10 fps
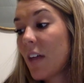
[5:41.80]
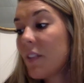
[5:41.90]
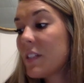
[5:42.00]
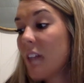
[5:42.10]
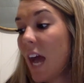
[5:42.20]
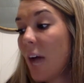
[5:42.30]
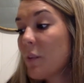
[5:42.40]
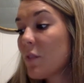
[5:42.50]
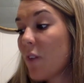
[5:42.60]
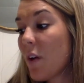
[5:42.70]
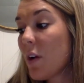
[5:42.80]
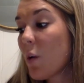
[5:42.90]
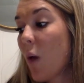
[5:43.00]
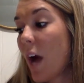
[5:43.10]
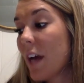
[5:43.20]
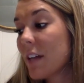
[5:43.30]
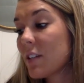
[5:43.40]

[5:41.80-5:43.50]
The town was very quiet